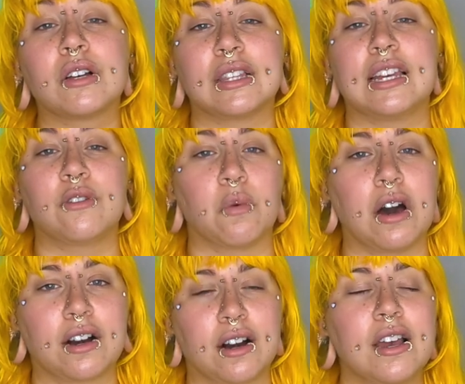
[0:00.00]
clean
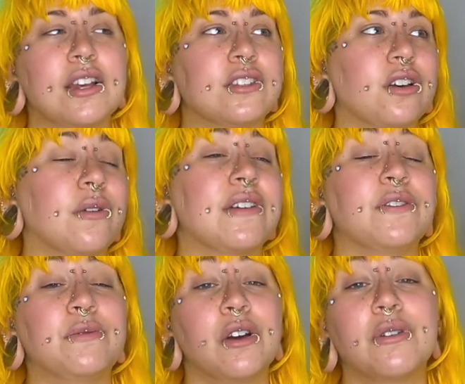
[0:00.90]
water. So if
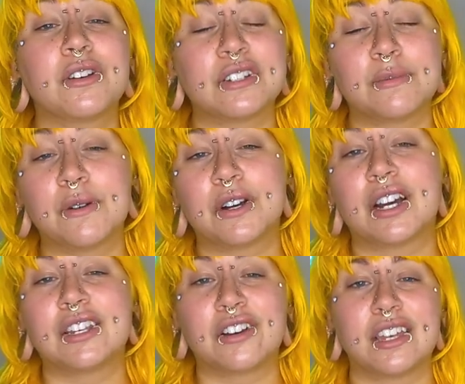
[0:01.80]
you know you're a smoker
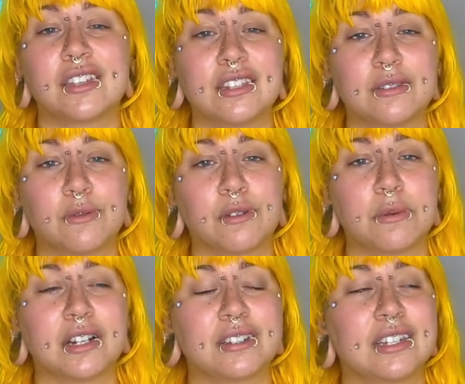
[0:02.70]
and you're healing some oral
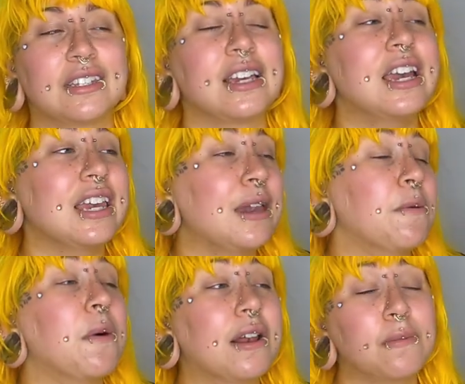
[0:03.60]
piercings, keep
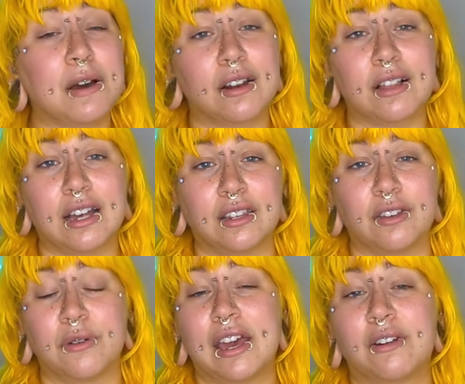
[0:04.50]
a water bottle on
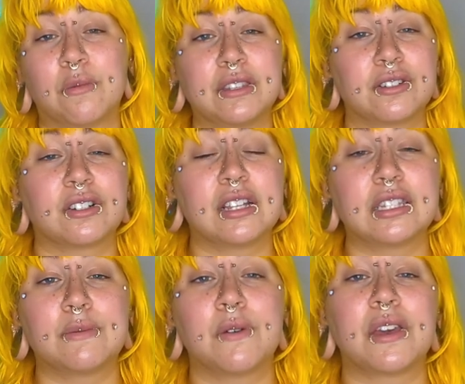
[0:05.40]
you. And once you're done
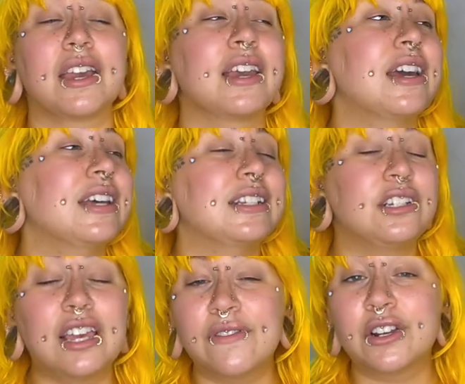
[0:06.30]
smoking,
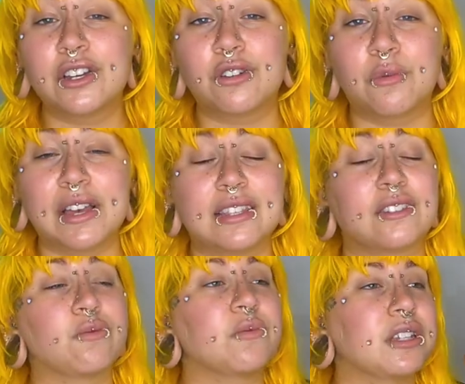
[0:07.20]
give it a good
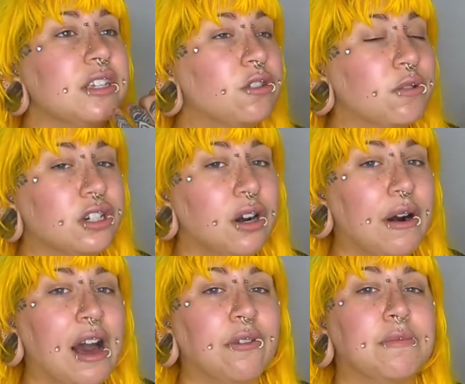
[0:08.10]
rinse, really swish it
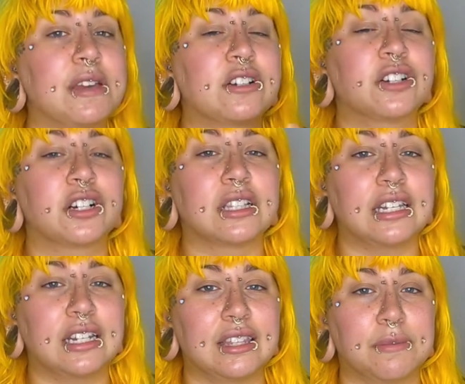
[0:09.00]
around, make sure you're
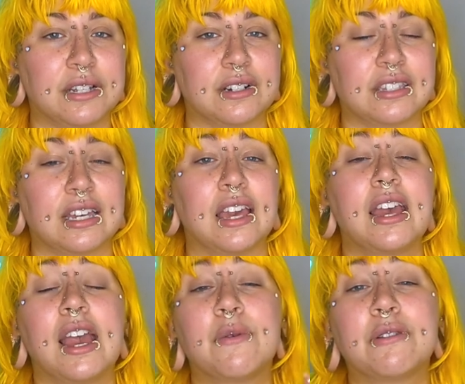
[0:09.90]
cleaning the piercing.
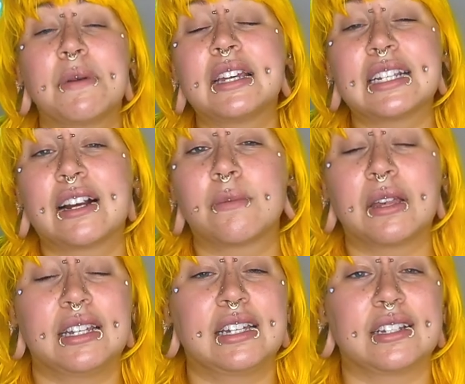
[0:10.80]
It wouldn't be a terrible
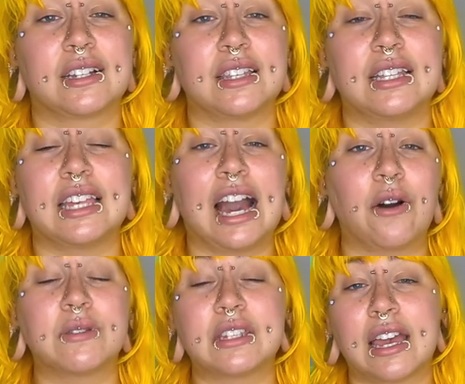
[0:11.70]
idea to clean the
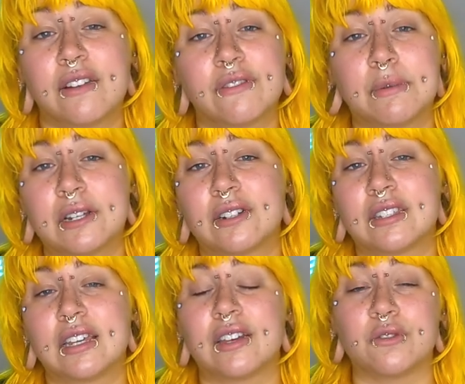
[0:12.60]
outside of the
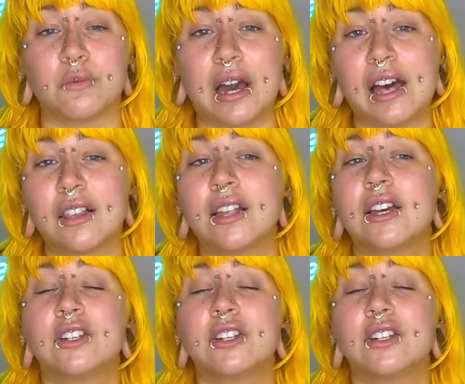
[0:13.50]
piercing as well,